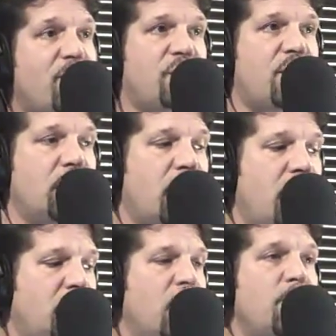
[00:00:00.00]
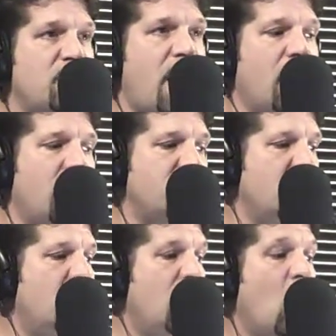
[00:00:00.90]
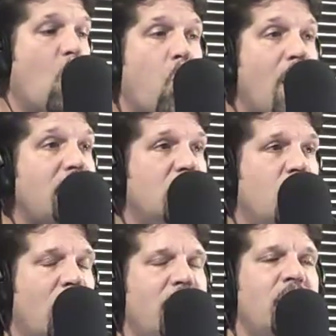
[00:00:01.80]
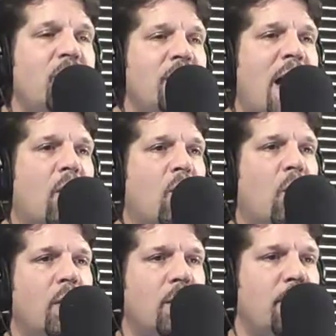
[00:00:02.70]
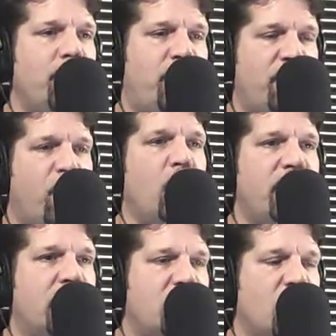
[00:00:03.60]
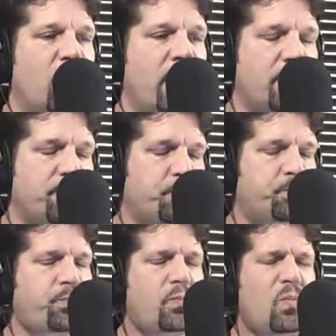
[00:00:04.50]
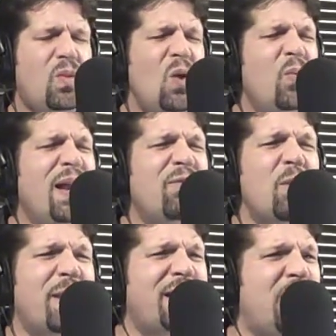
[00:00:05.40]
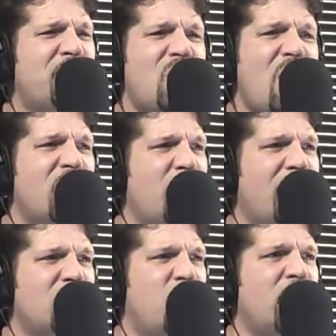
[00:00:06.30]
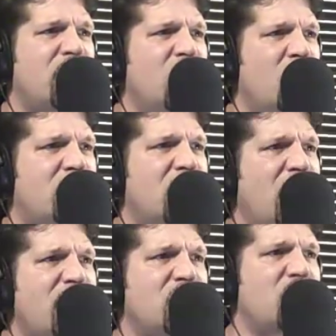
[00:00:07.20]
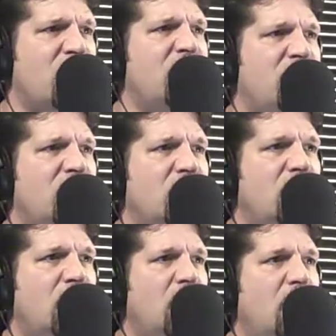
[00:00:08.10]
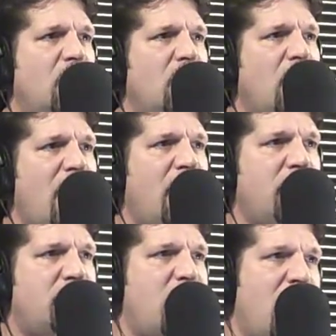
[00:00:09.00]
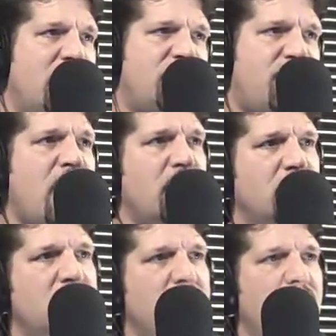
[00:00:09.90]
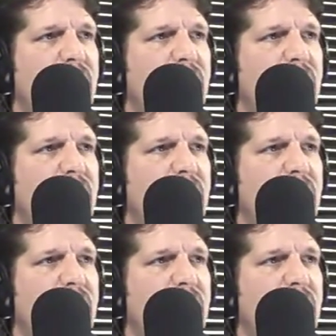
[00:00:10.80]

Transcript: Every single night. Clippers highlights. Now, before we get to the break, what everybody keeps talking about is what the Lakers are going to do at center,